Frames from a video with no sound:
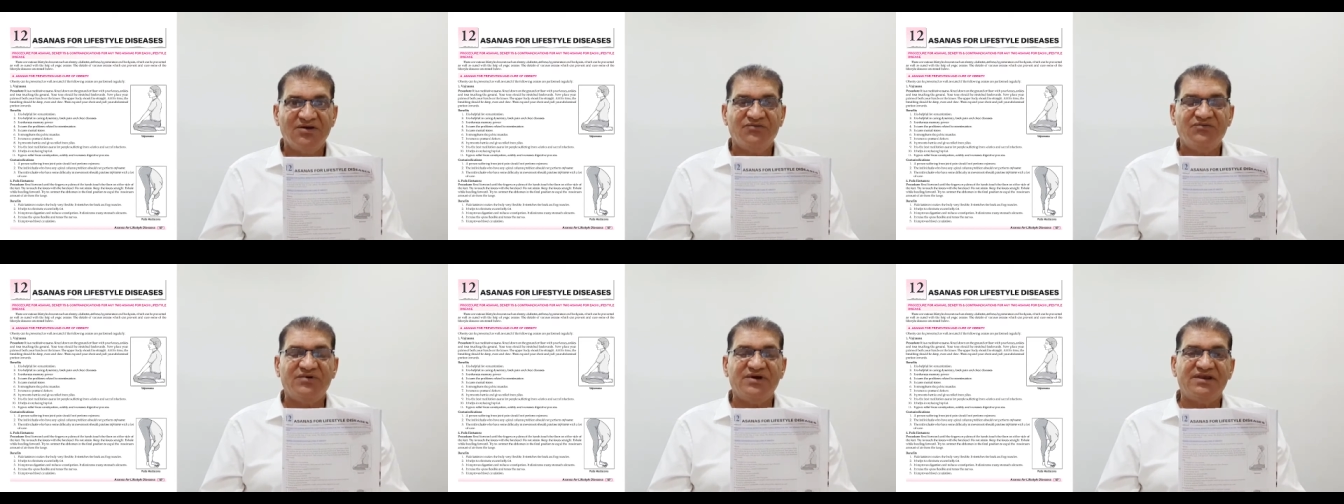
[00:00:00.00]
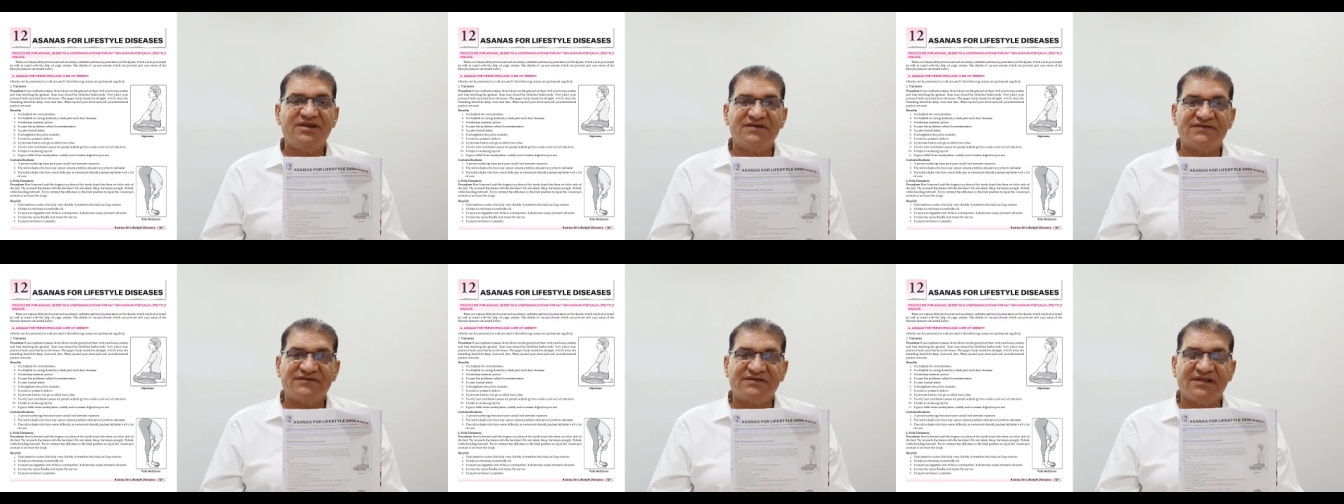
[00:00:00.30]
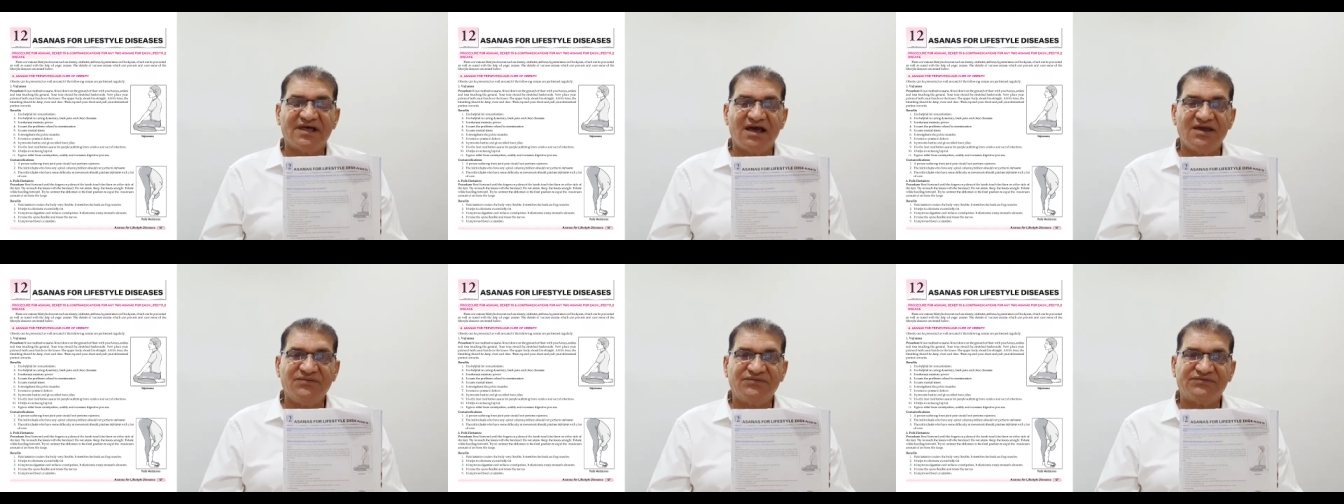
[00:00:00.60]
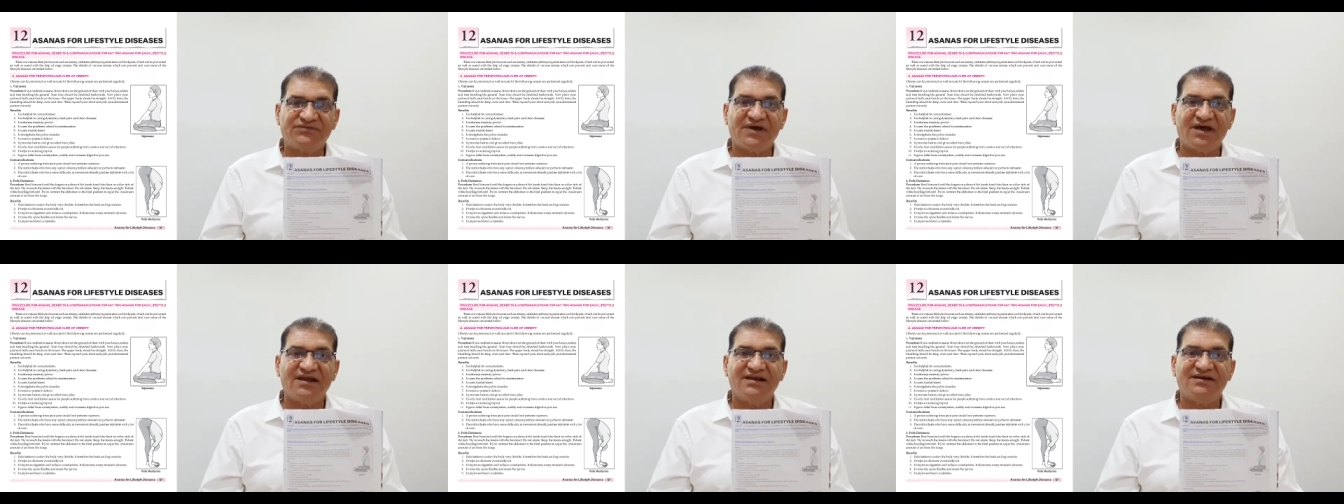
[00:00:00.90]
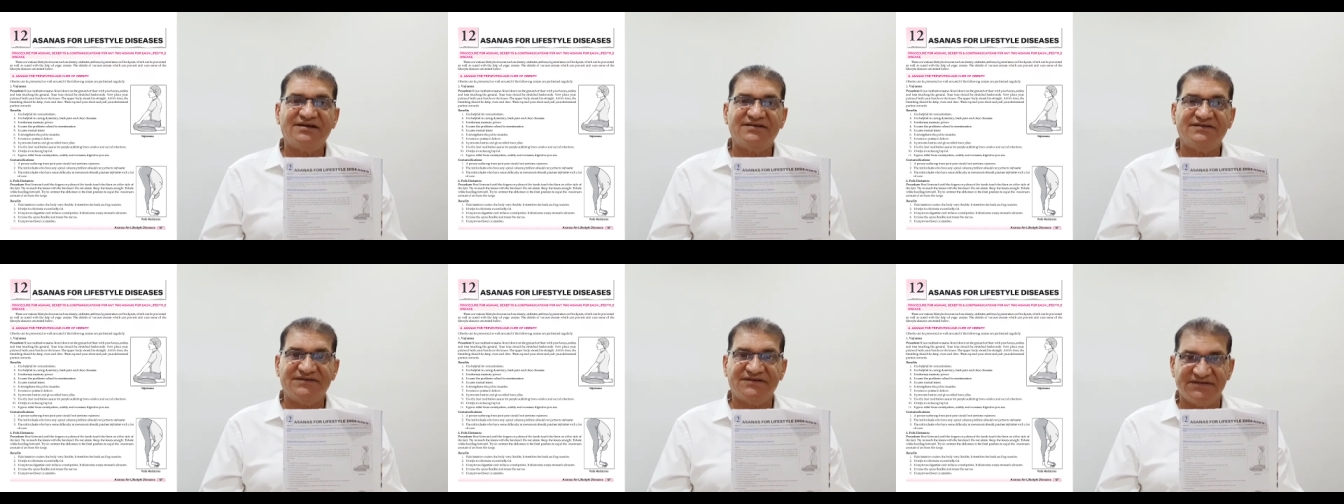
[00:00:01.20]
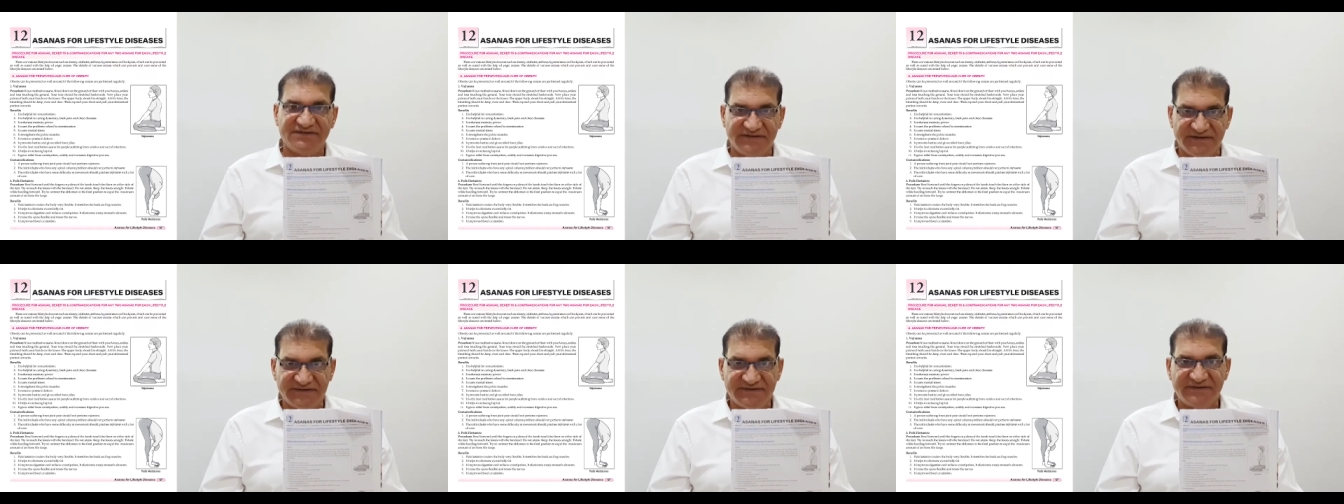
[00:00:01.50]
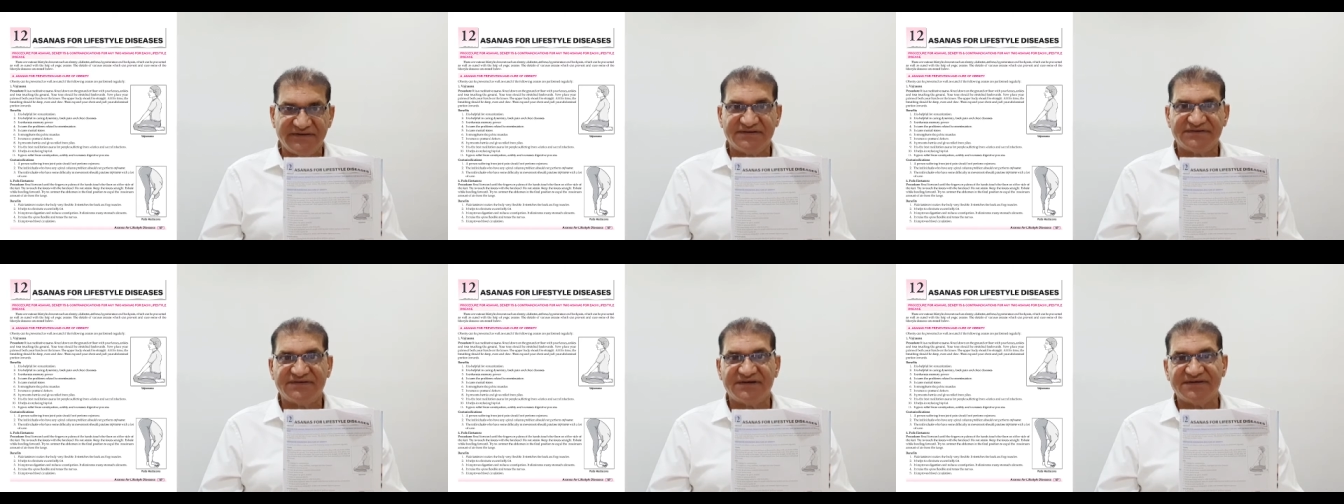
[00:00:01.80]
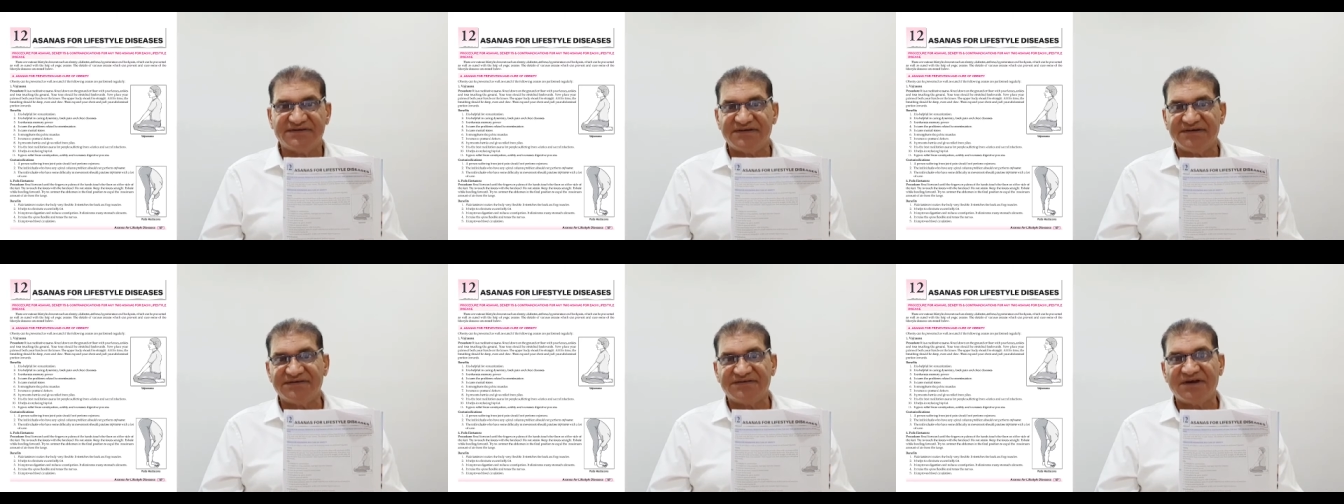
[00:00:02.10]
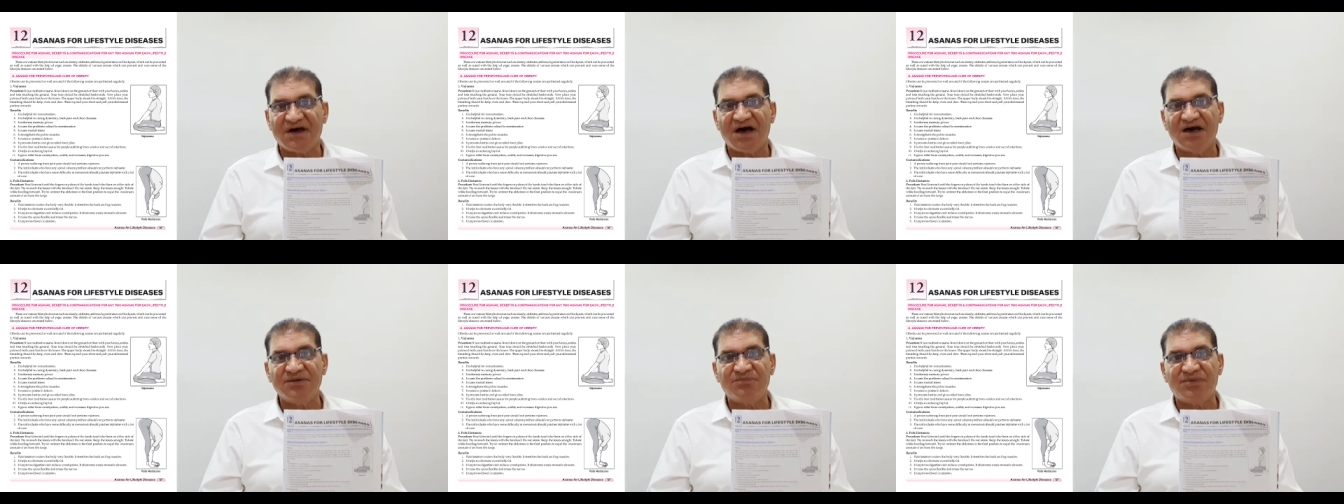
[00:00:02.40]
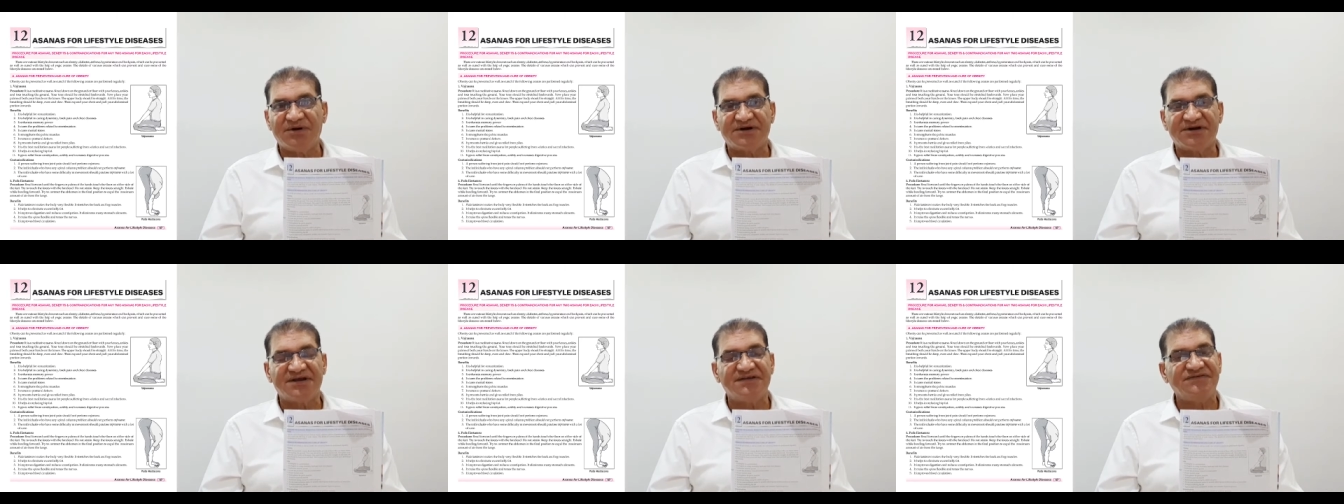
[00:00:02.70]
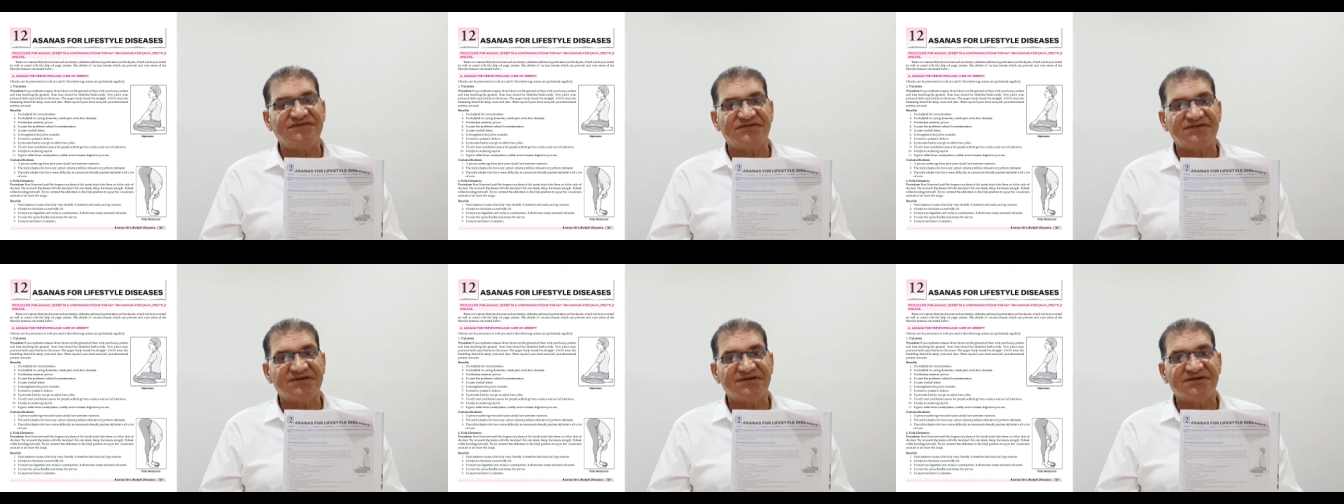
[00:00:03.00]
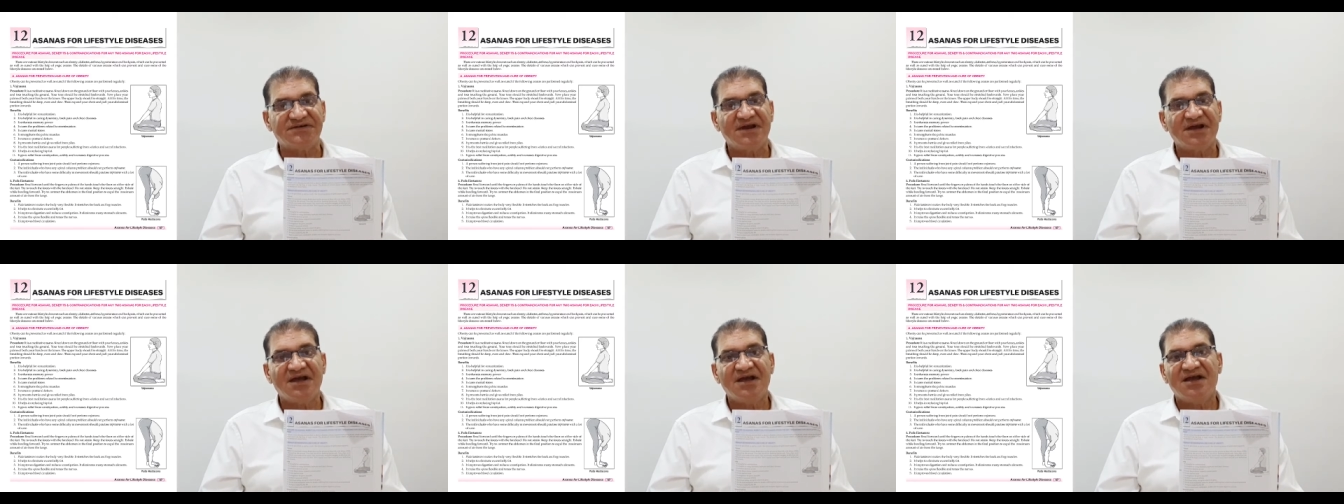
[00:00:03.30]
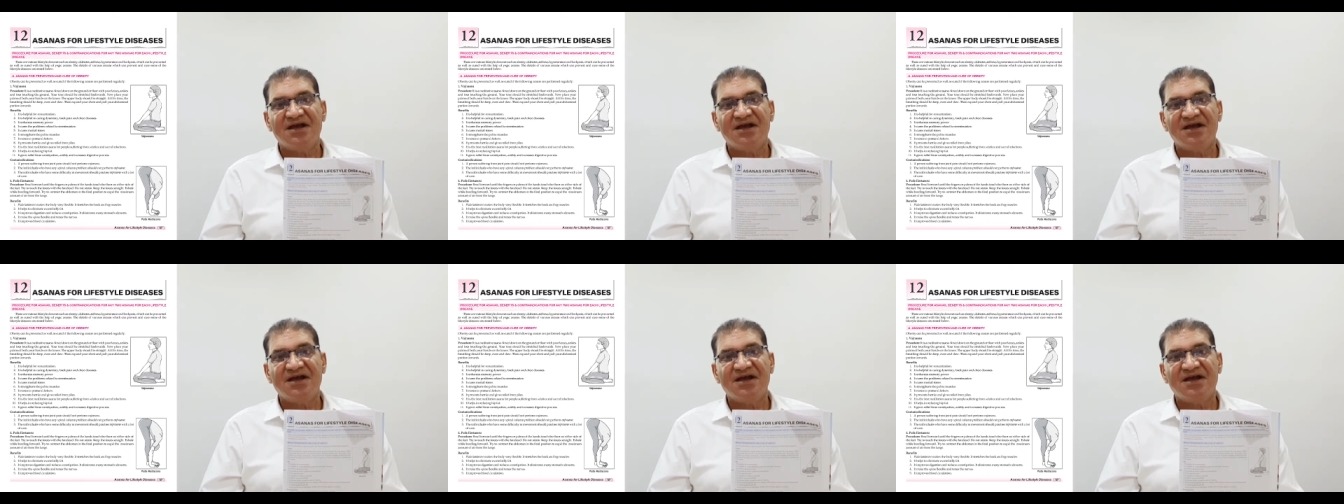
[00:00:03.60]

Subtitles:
various lifestyle diseases such as hypertension,